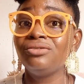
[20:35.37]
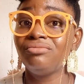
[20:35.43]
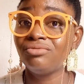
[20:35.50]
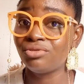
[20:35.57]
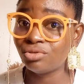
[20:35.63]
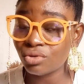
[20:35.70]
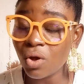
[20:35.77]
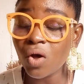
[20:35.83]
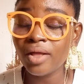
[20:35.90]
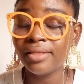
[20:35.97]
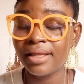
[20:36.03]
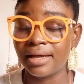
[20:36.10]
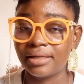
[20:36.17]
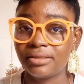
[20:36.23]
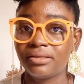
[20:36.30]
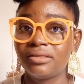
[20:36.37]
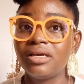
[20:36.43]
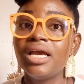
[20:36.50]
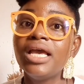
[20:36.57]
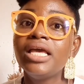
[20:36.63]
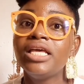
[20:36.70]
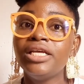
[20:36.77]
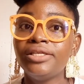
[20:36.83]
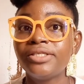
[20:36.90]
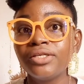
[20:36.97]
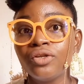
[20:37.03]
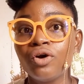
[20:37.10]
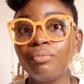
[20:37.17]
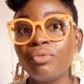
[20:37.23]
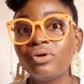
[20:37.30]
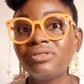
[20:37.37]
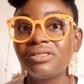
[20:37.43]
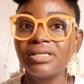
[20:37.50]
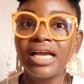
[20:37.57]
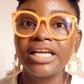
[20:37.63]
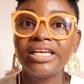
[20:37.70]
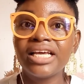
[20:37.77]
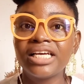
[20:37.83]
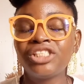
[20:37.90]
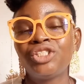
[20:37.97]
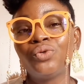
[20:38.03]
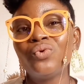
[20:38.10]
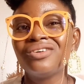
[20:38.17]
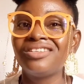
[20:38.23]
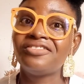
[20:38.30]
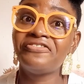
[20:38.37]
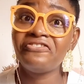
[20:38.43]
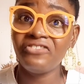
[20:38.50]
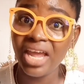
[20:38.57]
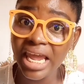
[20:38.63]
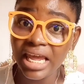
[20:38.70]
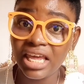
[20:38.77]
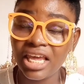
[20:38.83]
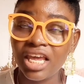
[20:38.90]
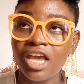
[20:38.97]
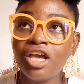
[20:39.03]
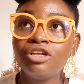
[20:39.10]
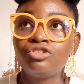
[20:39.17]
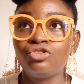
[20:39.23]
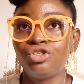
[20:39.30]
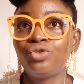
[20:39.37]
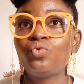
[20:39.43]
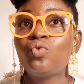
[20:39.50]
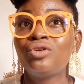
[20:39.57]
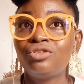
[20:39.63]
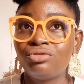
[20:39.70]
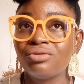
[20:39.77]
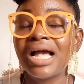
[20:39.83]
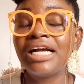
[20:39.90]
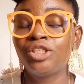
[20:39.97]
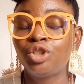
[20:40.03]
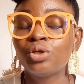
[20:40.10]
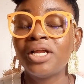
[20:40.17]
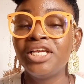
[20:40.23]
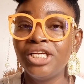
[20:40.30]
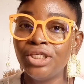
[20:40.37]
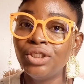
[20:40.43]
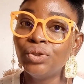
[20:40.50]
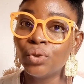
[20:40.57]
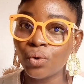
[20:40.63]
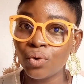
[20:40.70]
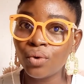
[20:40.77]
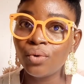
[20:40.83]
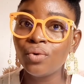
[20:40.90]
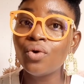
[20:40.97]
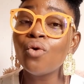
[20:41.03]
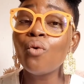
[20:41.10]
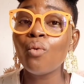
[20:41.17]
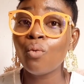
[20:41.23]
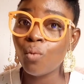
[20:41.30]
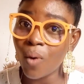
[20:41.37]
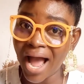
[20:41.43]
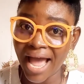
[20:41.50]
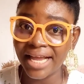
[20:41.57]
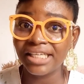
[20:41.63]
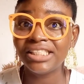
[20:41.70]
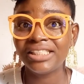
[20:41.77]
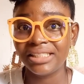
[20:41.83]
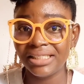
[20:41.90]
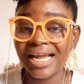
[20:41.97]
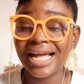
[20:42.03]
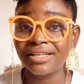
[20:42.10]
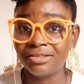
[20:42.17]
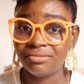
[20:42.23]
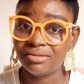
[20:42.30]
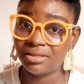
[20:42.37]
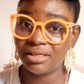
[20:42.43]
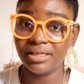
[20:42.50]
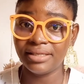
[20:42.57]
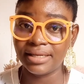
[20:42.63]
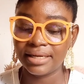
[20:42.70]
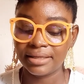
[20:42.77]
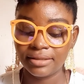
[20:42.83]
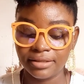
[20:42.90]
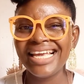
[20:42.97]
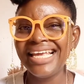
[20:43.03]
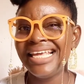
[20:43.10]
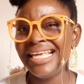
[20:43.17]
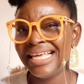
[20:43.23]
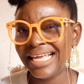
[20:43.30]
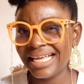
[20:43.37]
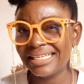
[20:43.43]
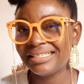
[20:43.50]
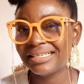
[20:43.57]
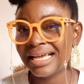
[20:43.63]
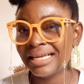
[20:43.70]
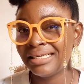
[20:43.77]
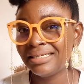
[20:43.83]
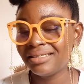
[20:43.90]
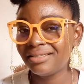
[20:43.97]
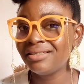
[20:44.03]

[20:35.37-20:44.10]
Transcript: saw that Isilomo said that she was fake. So she wants to actually know why she had to say that. Ike said